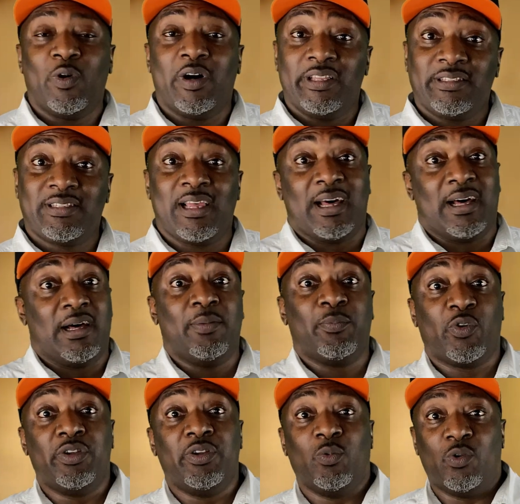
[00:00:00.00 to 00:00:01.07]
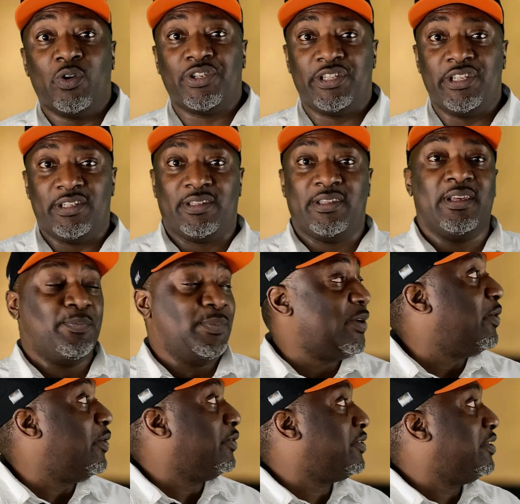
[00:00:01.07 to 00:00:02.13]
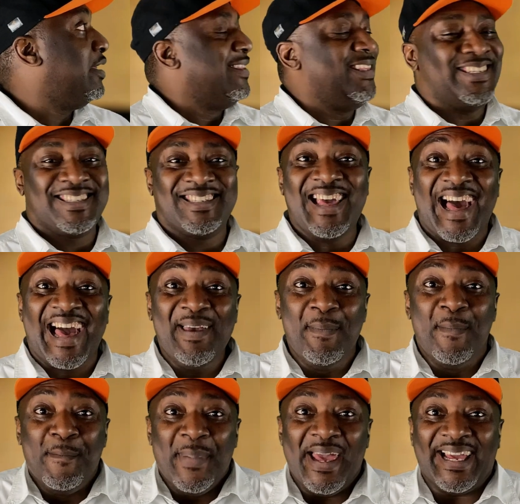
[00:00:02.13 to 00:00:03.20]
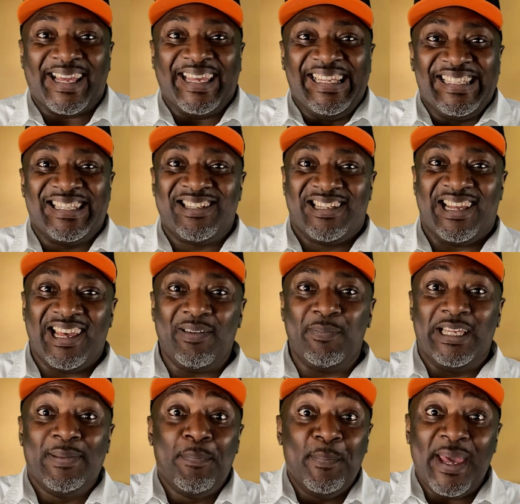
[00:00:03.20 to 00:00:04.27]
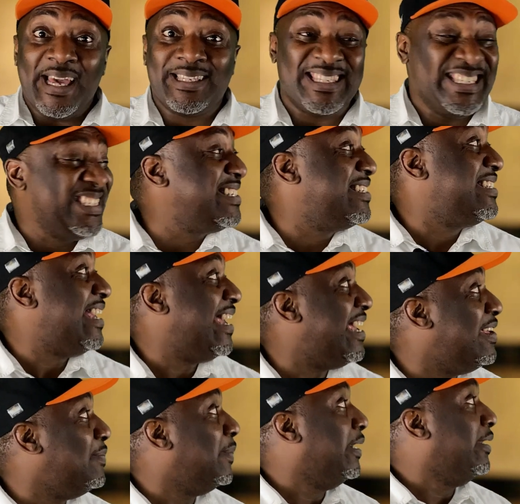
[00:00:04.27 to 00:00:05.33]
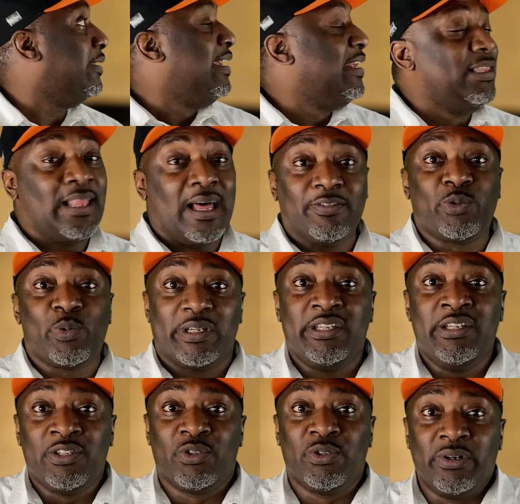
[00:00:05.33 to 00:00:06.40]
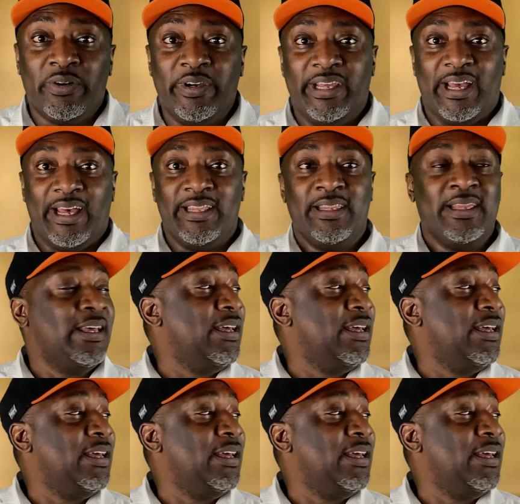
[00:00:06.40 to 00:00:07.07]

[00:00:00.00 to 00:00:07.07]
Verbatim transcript: once I'm gonna watch this thing because this guy makes entertainment. He makes entertainment. He loves what he's doing and